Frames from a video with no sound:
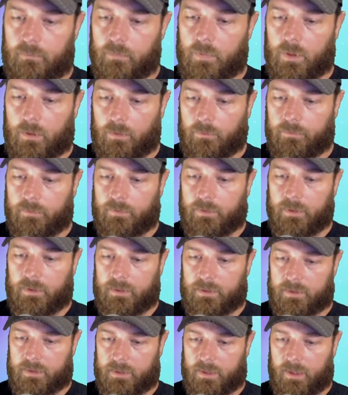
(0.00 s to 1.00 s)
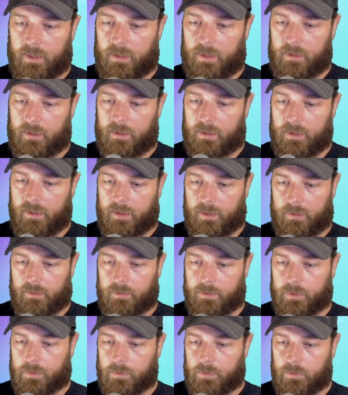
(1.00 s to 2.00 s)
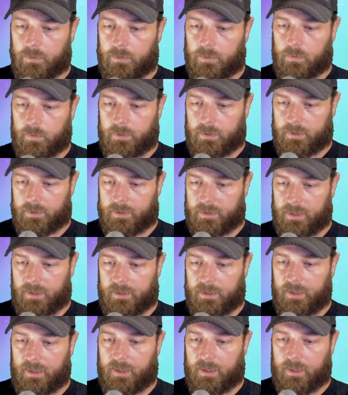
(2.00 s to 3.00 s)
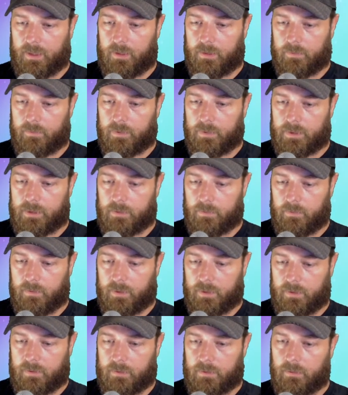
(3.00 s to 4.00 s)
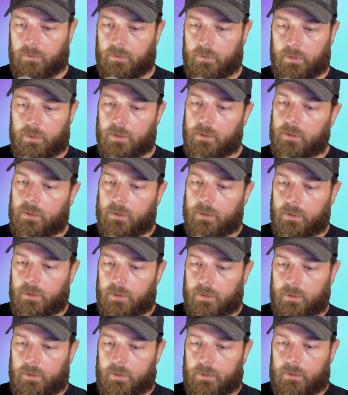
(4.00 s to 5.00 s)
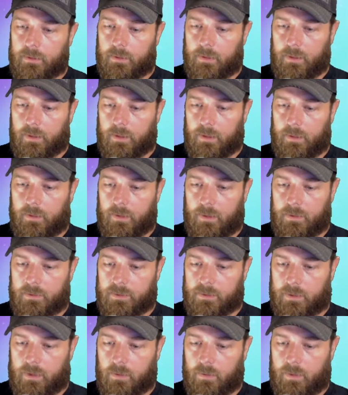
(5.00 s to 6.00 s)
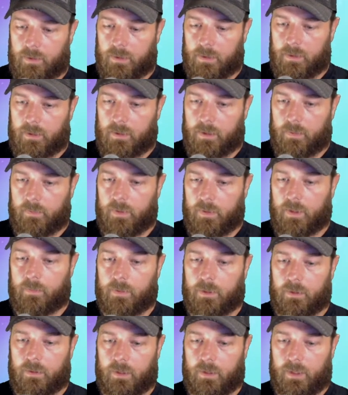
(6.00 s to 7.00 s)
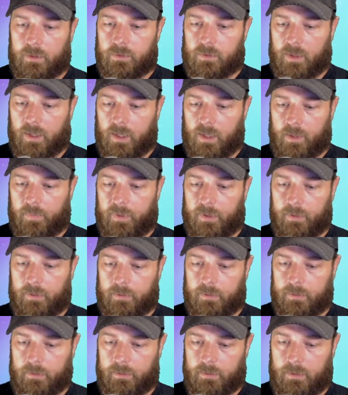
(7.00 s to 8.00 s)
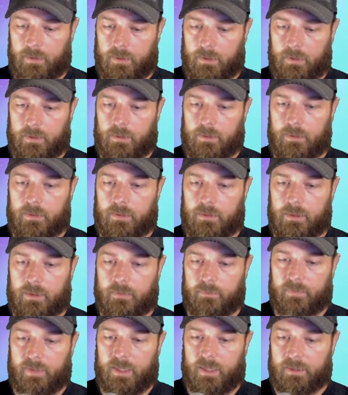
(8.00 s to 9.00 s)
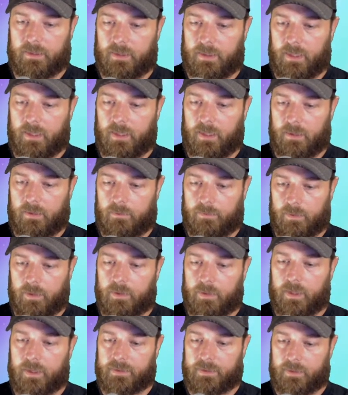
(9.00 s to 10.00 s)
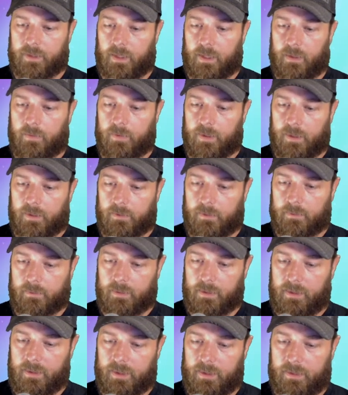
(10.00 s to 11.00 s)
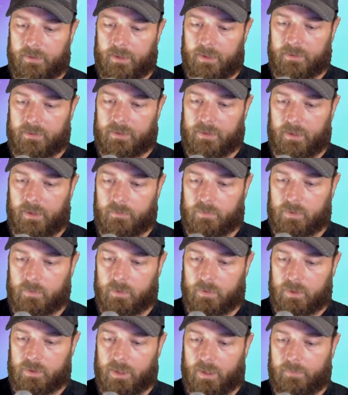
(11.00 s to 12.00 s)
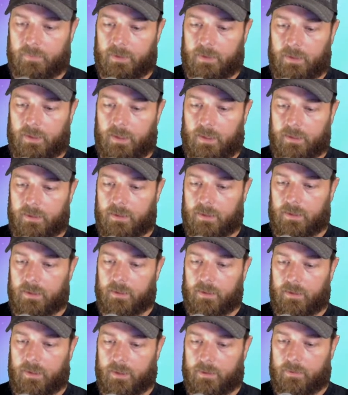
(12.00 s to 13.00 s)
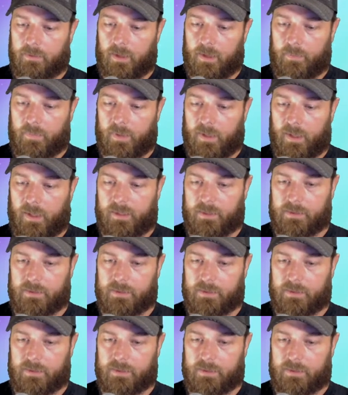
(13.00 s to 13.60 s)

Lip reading: Hopefully Saha and Nakul will take that out, which he will. And there's the coconut army. I'm going to go ahead and drop the Jamvanta down over. Okay, so there it went. He did it that time. So I'm going to drop the log, knock all that crap out.